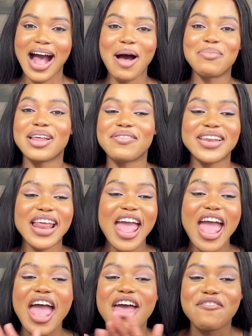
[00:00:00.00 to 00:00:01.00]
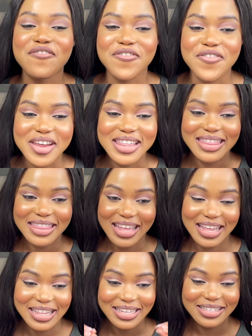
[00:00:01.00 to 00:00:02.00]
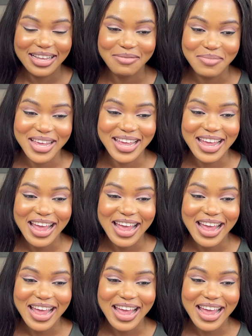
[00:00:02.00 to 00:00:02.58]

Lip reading: I'm loving everything they send me.